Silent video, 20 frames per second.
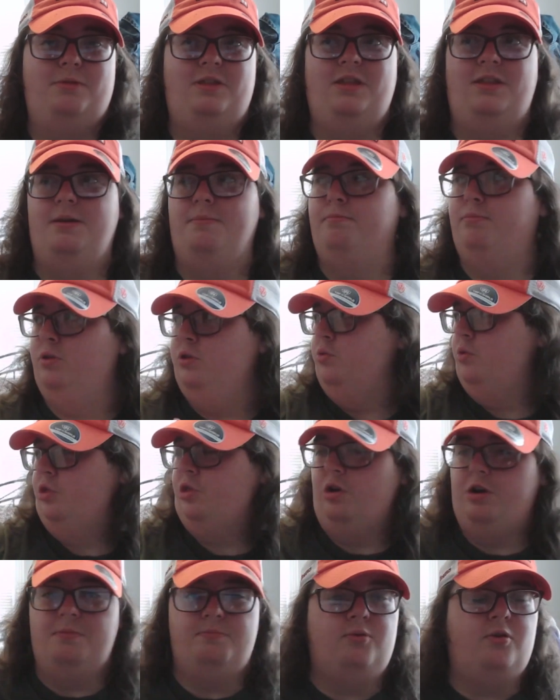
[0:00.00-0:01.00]
and then they blew
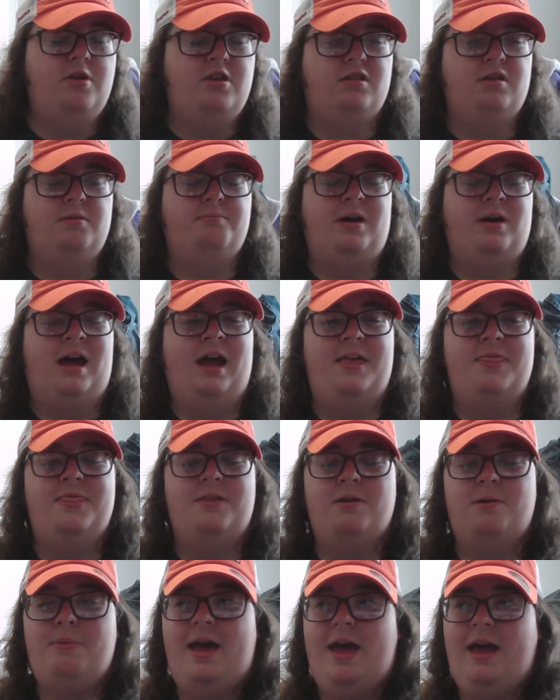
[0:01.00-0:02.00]
30 points up behind
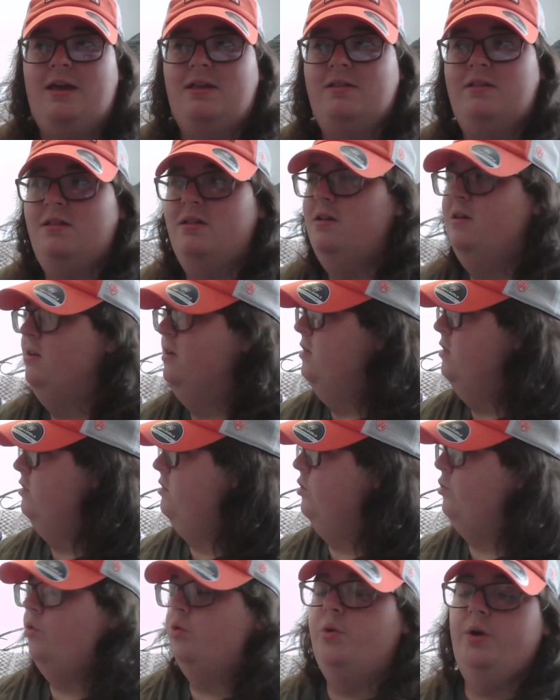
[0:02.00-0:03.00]
their backs
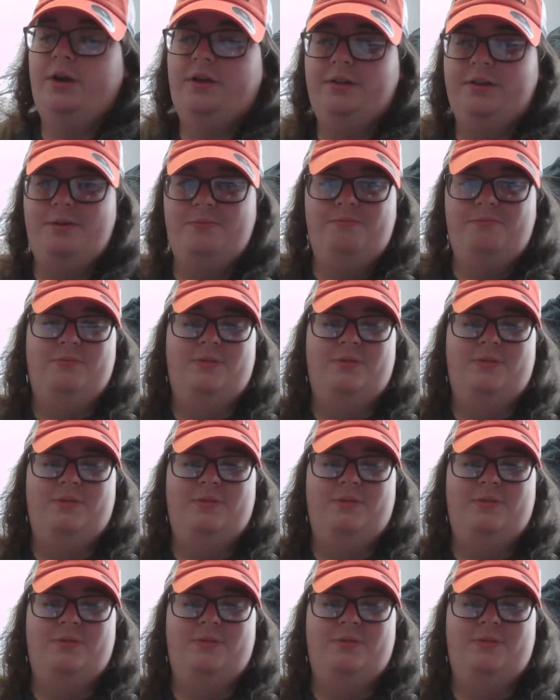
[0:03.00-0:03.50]
so quickly.